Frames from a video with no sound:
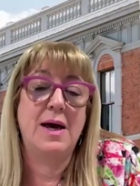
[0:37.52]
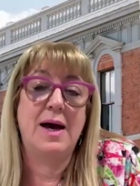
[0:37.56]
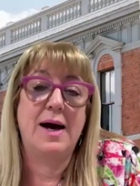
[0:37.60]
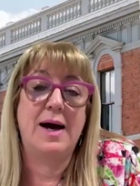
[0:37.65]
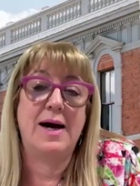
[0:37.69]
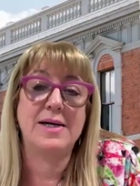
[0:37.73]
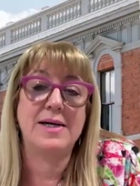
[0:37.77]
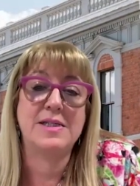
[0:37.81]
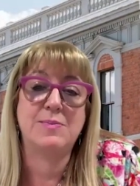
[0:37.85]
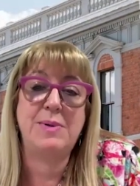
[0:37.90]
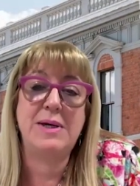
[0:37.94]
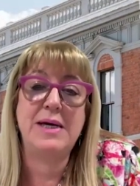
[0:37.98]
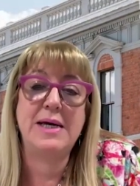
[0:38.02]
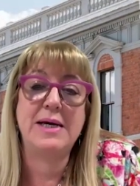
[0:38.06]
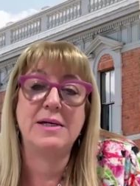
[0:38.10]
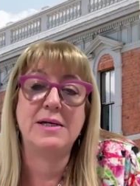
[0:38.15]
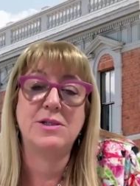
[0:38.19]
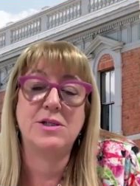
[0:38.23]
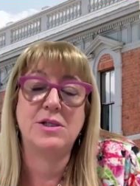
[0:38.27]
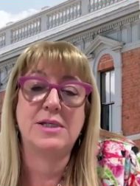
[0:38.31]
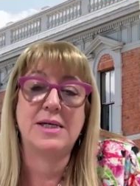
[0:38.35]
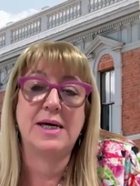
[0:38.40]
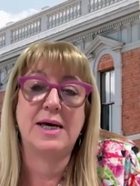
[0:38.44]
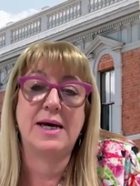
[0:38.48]
Our speaker
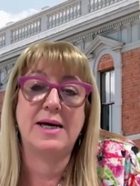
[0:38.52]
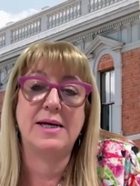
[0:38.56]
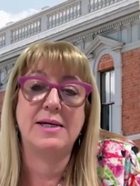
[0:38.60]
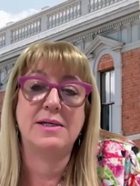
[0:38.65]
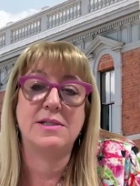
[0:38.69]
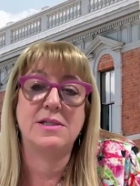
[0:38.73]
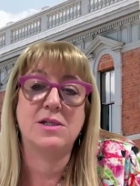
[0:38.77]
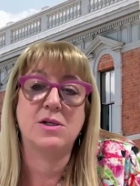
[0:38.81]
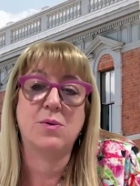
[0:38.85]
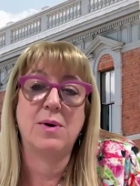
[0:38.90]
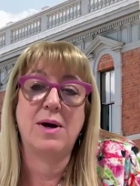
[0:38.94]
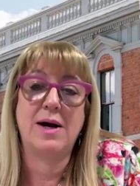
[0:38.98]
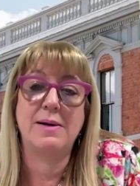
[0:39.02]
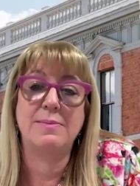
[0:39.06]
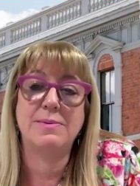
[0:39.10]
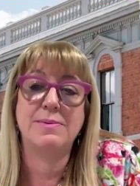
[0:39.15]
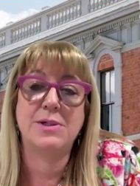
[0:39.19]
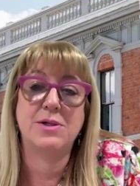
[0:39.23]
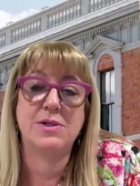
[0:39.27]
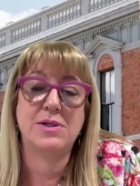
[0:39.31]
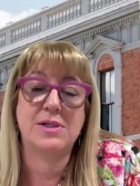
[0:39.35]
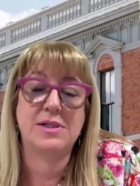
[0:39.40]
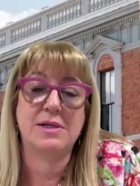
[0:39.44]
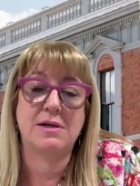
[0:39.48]
today
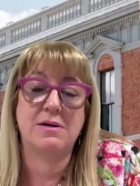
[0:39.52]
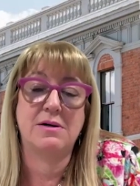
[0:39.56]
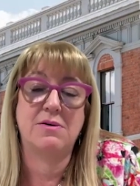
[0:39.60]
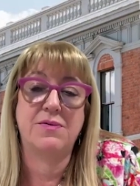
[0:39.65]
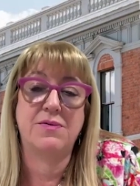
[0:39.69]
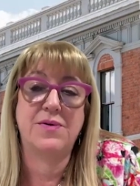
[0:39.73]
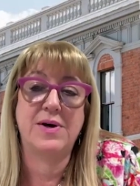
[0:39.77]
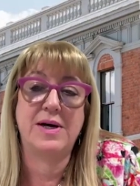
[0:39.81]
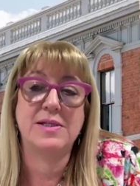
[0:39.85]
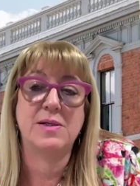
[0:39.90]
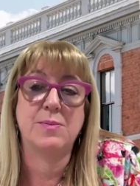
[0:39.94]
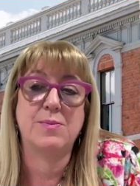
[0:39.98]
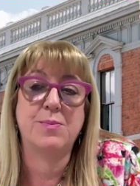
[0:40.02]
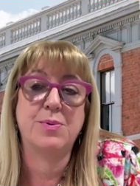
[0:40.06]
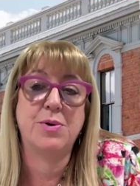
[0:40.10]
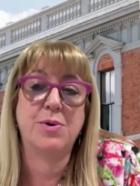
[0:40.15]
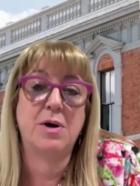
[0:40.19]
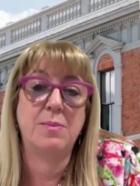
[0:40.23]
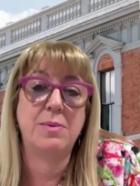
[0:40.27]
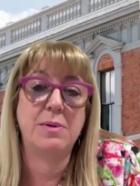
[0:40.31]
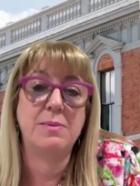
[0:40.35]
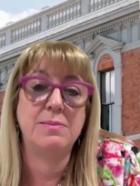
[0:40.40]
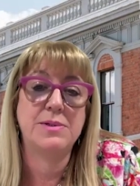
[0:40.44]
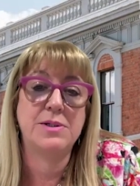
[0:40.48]
describes herself as a
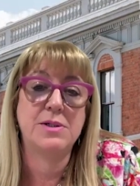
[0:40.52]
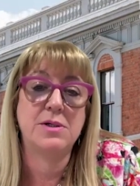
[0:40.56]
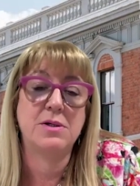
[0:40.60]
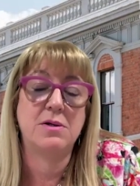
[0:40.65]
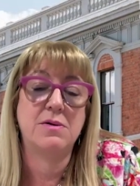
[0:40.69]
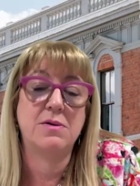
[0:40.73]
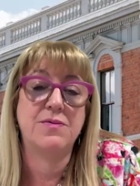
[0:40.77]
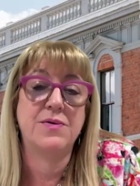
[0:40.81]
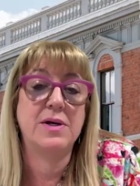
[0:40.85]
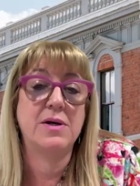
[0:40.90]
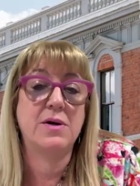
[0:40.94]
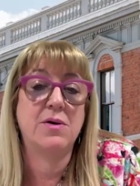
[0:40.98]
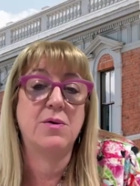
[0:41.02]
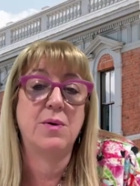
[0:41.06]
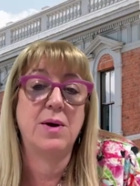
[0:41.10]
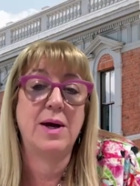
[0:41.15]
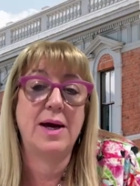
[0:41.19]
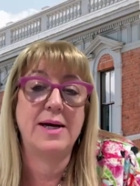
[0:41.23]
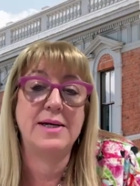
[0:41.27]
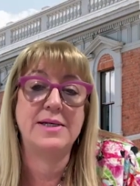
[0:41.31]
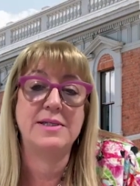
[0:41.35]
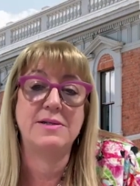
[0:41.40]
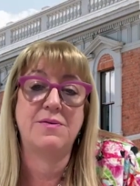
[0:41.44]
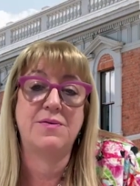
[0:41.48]
problem solver and
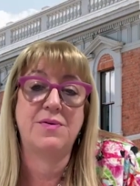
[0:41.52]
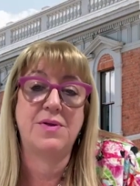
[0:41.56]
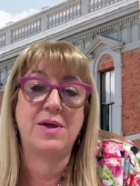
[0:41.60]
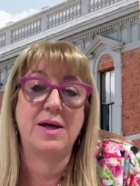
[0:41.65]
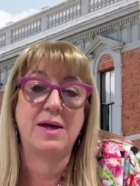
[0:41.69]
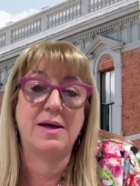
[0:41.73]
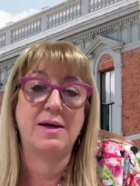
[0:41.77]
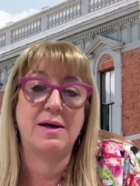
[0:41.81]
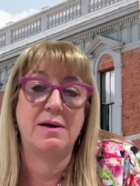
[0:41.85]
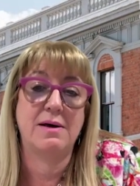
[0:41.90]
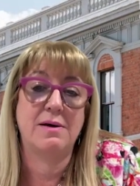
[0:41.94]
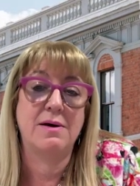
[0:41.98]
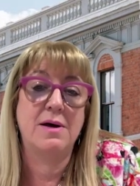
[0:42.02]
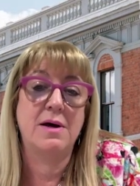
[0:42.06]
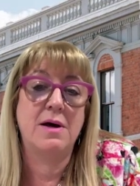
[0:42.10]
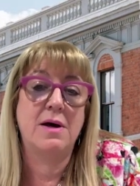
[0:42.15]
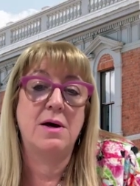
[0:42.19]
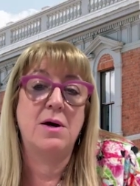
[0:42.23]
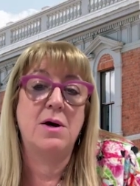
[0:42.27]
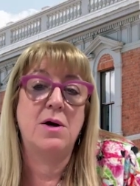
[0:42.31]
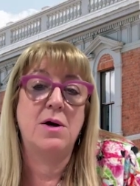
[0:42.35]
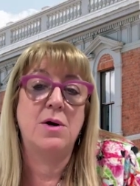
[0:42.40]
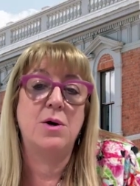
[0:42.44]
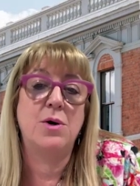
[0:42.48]
creative thinker
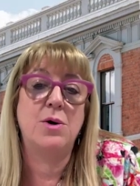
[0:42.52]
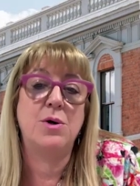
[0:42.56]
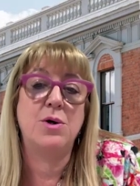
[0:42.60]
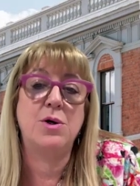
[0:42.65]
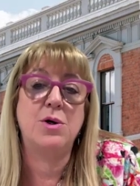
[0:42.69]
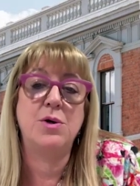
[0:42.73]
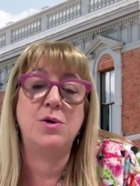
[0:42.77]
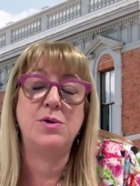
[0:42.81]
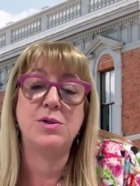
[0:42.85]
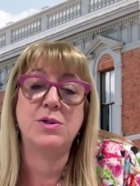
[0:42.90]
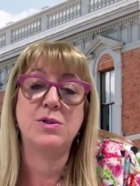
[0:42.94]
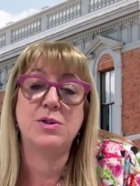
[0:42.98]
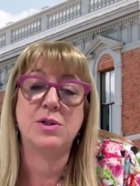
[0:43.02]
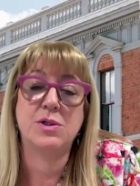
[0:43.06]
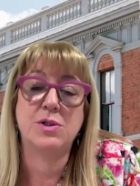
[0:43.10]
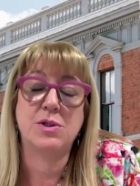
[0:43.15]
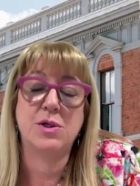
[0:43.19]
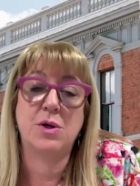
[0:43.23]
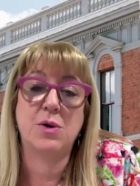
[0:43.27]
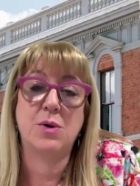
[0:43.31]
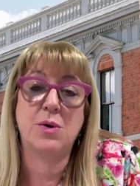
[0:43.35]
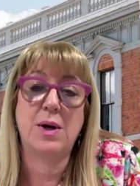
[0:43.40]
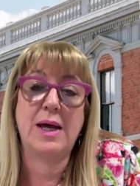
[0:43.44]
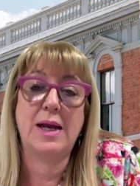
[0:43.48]
who uses
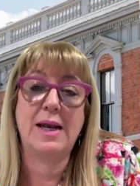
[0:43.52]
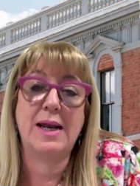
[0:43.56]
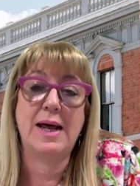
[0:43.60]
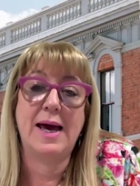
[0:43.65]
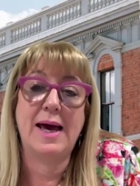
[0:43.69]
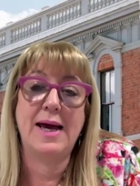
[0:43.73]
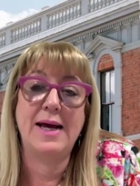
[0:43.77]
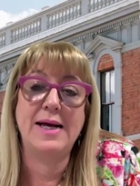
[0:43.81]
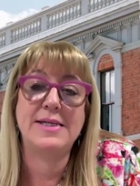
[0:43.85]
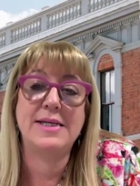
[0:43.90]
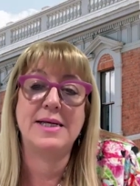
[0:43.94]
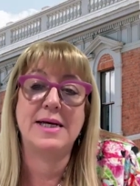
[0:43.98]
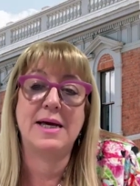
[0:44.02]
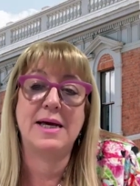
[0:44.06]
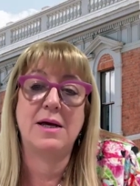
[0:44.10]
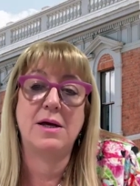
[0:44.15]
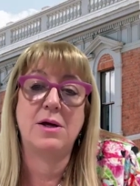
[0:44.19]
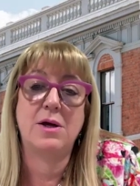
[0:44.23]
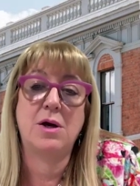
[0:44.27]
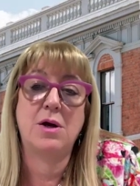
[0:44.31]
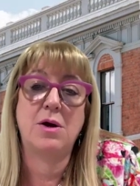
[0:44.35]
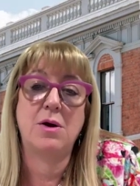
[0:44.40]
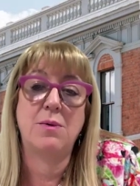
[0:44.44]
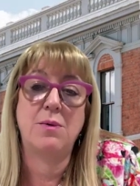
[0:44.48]
her innate
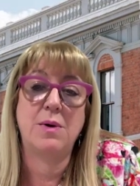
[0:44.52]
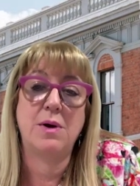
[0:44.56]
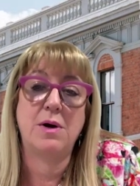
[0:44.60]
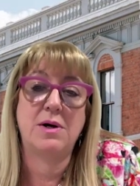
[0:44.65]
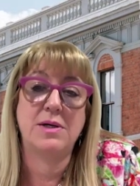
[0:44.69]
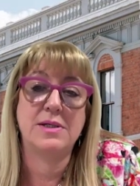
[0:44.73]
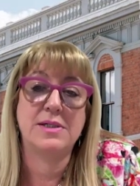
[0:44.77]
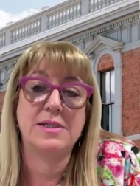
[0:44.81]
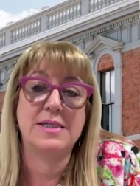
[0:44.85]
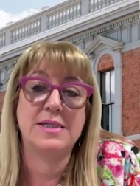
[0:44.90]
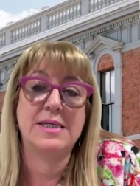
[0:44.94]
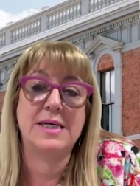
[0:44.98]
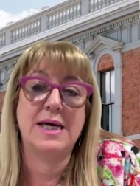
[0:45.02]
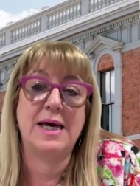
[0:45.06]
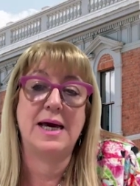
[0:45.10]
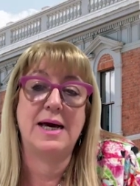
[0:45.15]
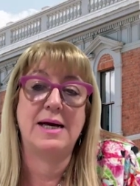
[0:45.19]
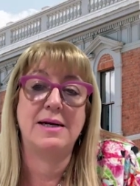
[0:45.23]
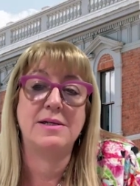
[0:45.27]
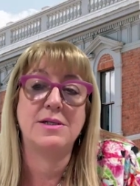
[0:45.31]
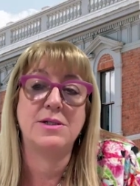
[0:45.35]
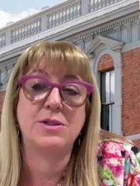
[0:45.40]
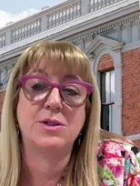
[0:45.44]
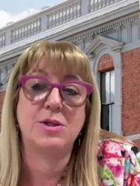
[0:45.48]
curiosity
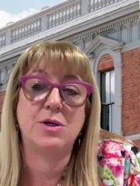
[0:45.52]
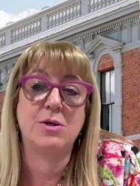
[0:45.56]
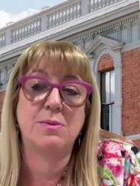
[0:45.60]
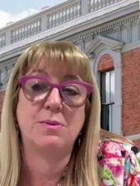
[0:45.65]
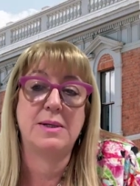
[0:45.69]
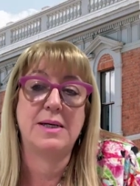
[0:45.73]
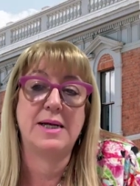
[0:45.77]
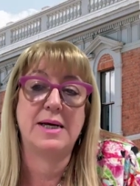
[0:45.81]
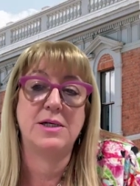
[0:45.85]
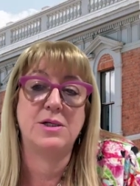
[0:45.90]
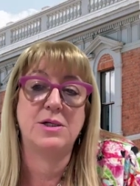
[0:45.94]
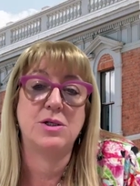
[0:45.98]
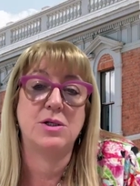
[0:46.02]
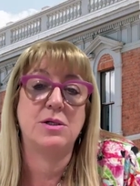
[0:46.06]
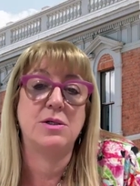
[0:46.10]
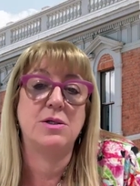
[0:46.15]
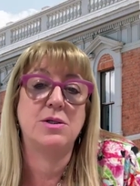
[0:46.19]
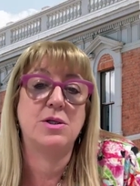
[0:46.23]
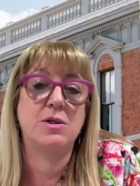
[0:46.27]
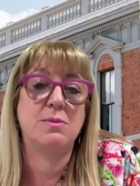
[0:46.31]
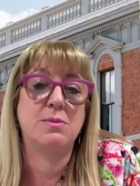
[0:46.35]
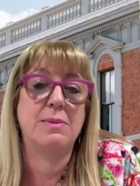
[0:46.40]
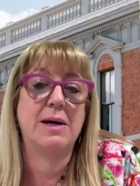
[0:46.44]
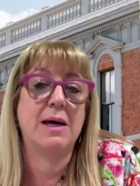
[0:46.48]
and
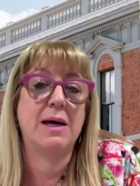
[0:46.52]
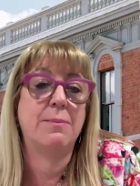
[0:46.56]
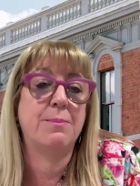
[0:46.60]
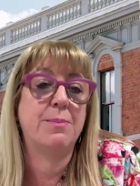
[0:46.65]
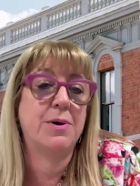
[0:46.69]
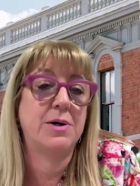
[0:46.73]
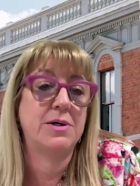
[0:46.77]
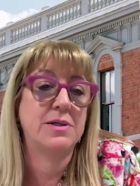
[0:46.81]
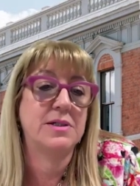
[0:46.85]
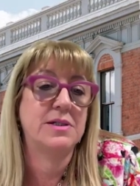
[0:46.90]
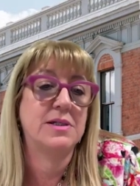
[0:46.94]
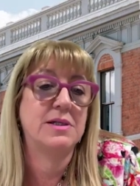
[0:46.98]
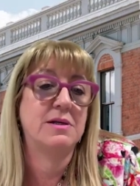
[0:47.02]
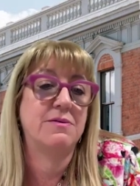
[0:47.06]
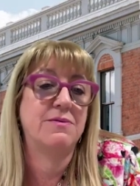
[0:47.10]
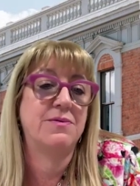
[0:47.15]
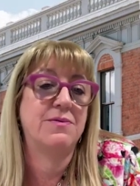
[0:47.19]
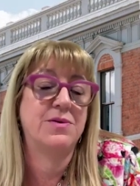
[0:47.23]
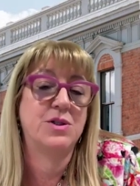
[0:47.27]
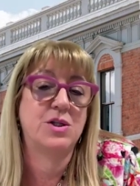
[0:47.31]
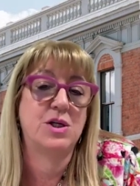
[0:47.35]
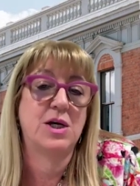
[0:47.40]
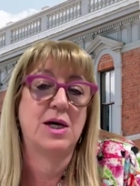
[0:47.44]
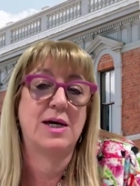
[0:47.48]
determination to make
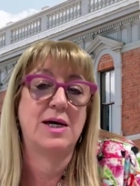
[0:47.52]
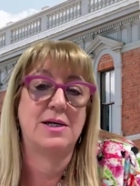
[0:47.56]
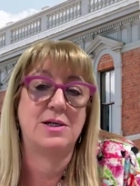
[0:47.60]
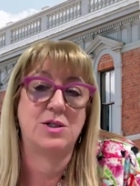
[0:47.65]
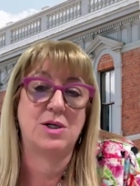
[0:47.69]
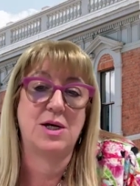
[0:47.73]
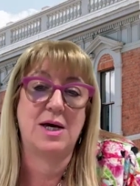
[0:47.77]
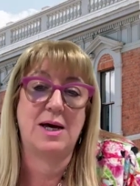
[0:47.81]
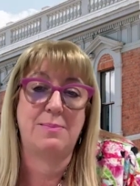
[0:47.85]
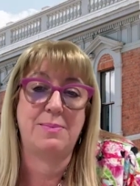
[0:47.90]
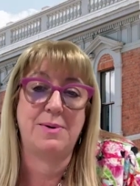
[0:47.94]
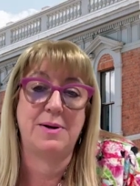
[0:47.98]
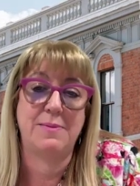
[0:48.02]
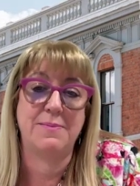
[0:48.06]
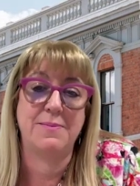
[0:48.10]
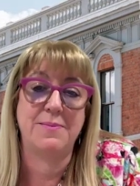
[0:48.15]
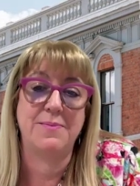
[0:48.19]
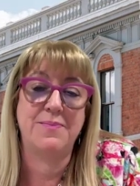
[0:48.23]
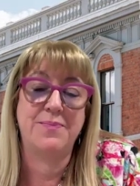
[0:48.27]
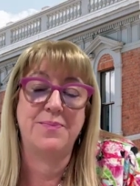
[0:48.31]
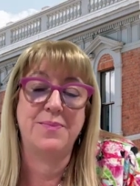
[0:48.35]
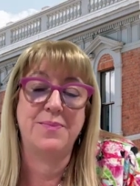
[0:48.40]
positive change happen.